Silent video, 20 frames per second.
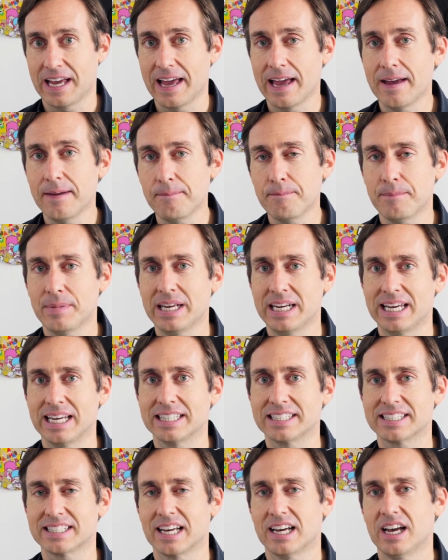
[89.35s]
10
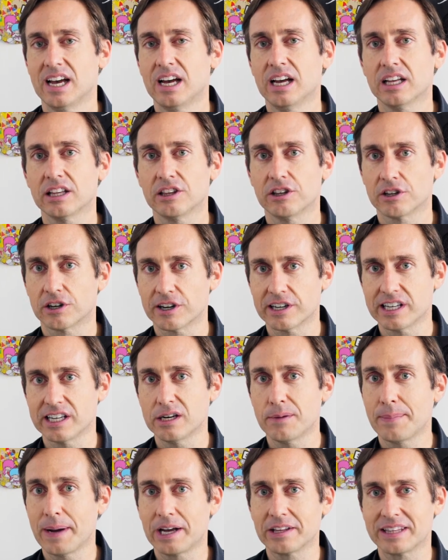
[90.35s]
minutes
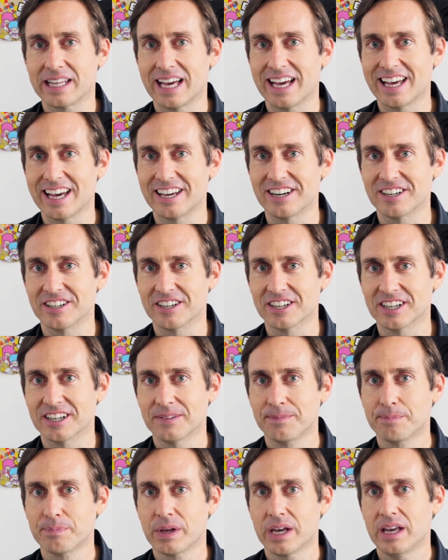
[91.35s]
learning about that editor